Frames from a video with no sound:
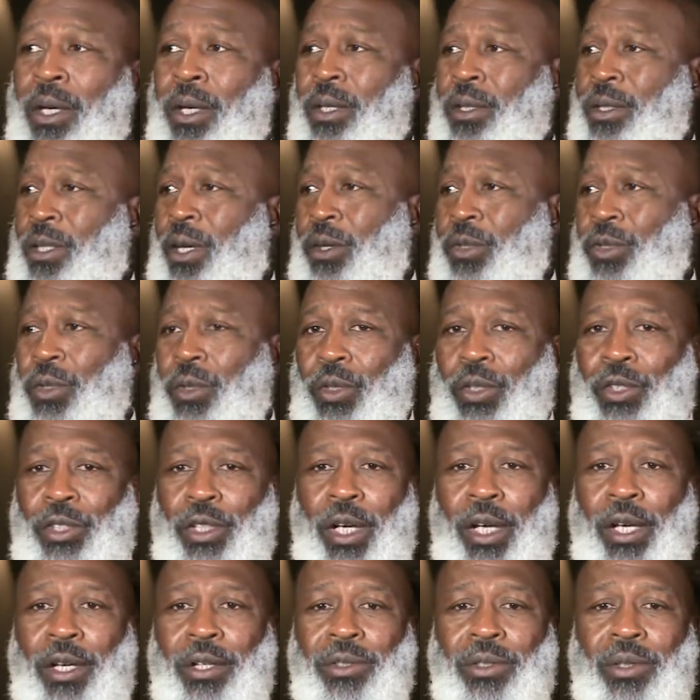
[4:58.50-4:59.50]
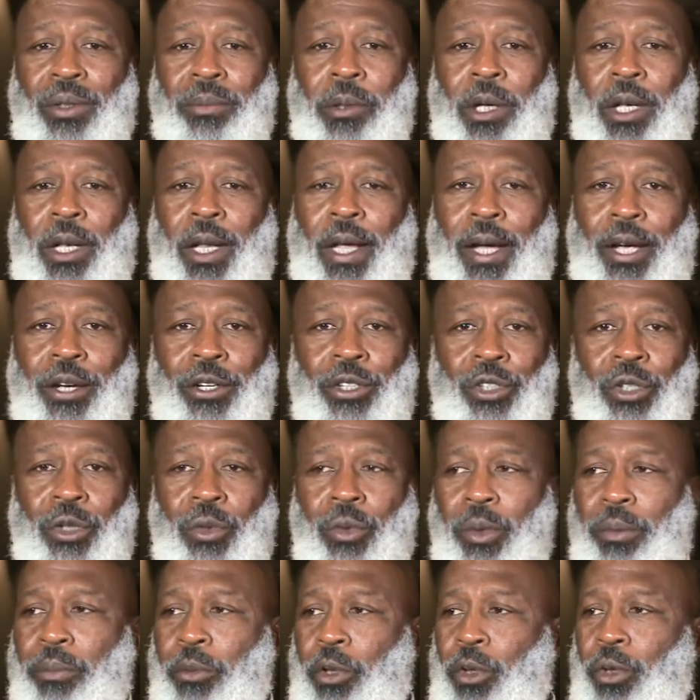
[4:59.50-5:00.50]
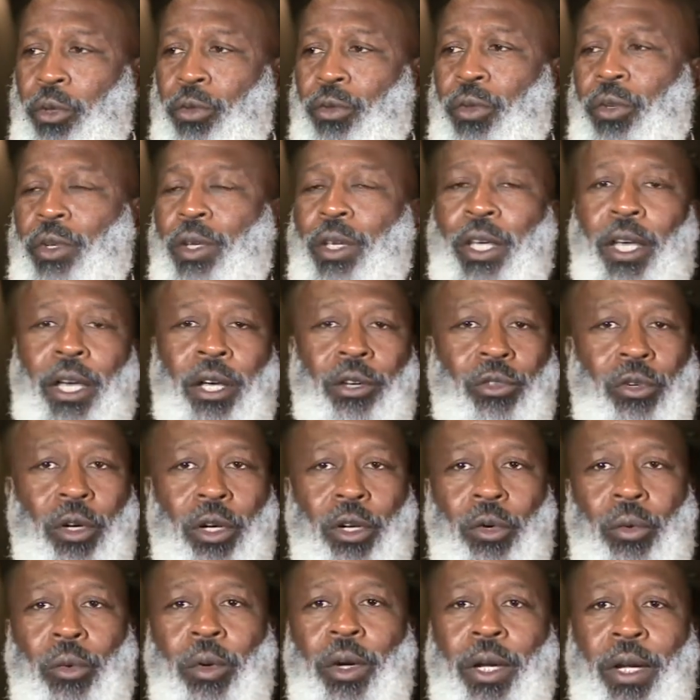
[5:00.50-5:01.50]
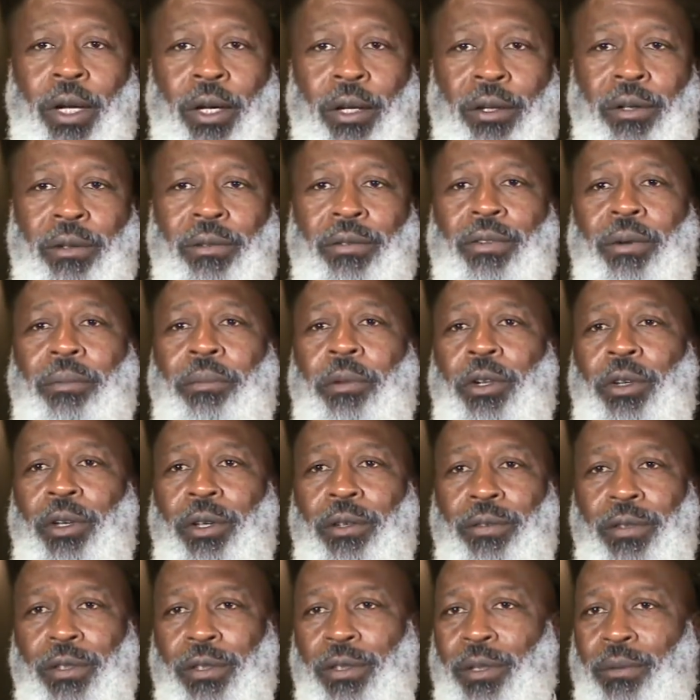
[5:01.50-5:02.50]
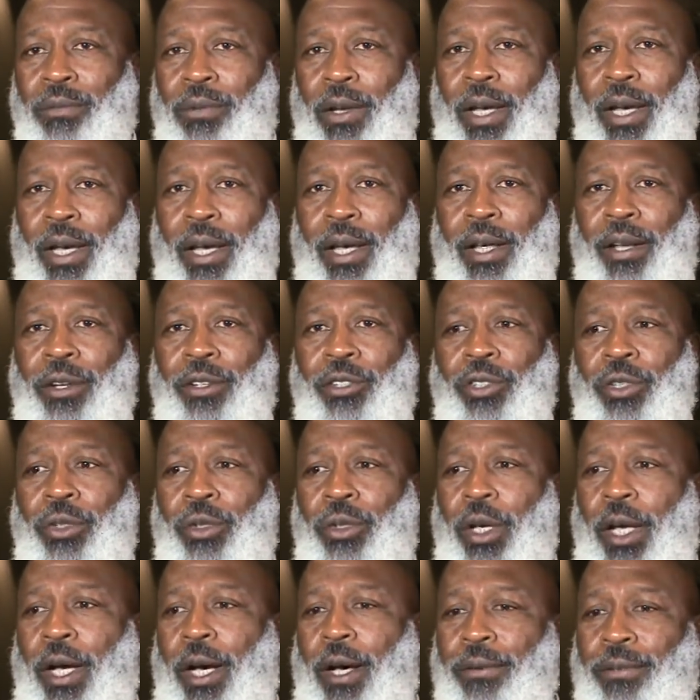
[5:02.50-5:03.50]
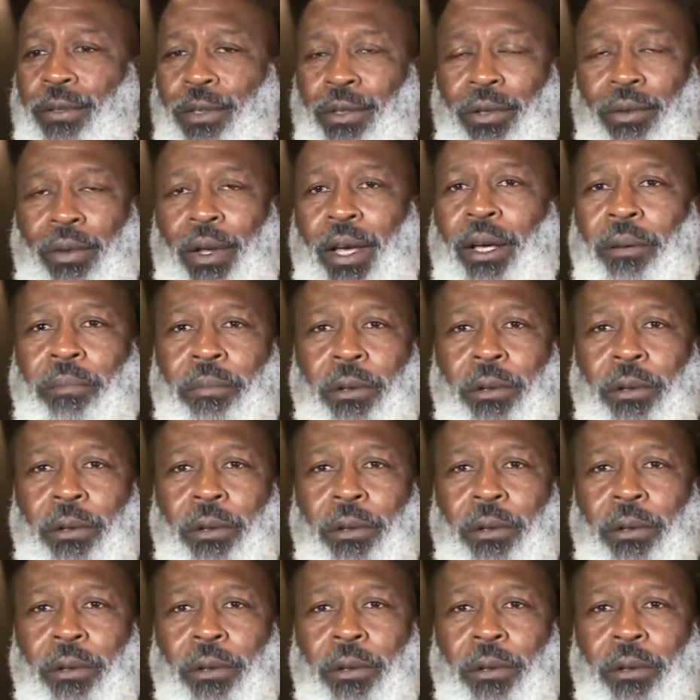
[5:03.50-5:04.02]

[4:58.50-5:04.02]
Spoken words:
It's also a chance. I mean, last year we moved Kendrick Green from the defensive line to the offensive line